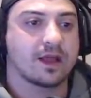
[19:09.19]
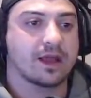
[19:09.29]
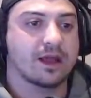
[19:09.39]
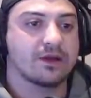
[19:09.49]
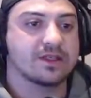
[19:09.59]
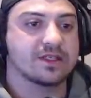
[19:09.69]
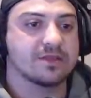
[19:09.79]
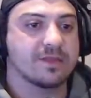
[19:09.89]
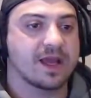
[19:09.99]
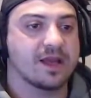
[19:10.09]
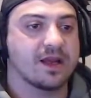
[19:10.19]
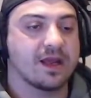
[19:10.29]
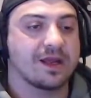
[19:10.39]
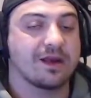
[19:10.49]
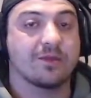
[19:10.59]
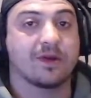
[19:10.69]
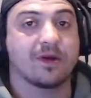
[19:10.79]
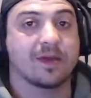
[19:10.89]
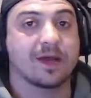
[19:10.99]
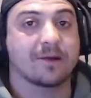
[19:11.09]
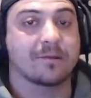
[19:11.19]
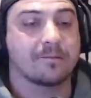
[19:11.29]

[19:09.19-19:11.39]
how this is made, and I'll be right back.